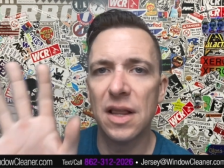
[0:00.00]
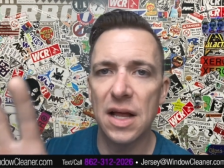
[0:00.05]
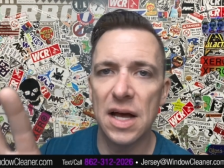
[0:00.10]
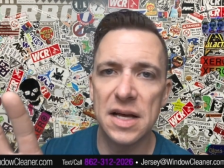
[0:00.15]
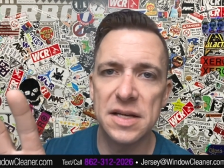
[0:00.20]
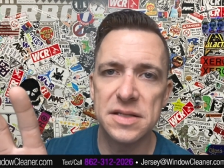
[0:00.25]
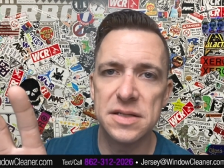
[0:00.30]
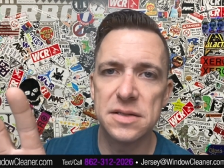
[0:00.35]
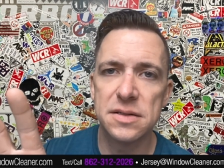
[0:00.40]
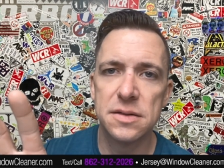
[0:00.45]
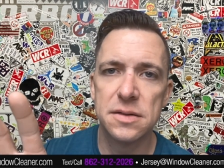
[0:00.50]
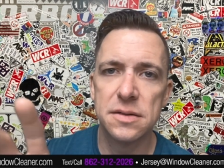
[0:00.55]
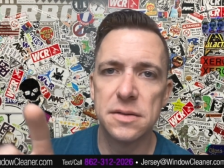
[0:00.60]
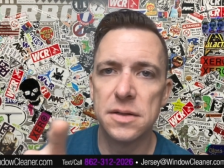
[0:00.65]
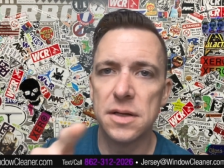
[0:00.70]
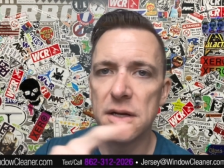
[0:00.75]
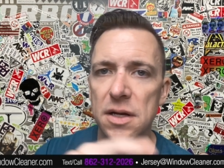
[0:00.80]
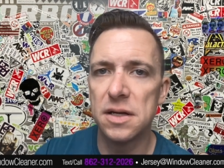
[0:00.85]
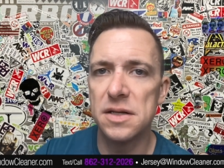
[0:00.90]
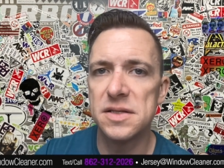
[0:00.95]
less
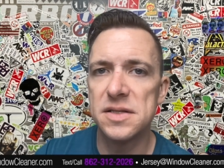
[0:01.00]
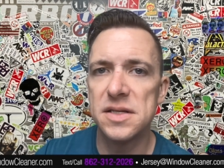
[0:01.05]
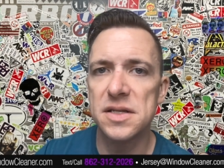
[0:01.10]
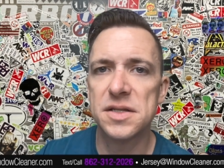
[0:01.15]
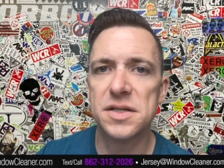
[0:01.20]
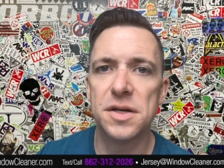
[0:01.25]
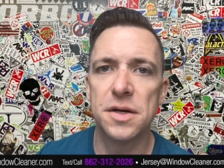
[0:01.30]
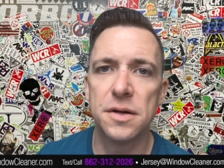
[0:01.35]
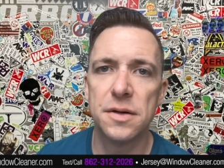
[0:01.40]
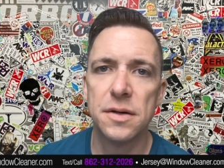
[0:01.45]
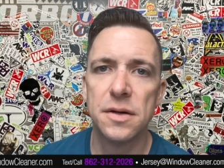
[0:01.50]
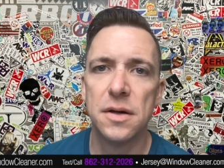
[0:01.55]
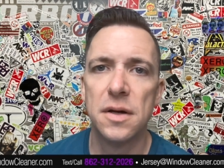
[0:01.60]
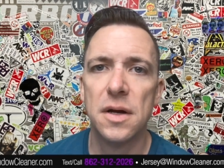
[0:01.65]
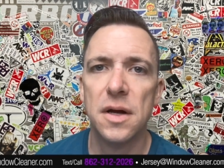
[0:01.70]
than it is this year,